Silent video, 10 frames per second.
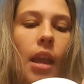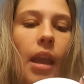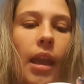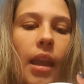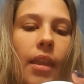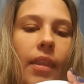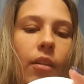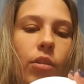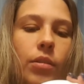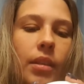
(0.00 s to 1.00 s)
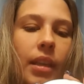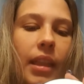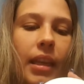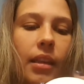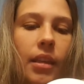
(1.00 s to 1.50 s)
and they don't use
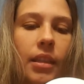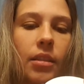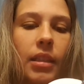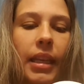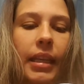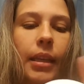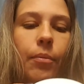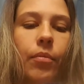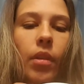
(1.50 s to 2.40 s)
anything that's icky.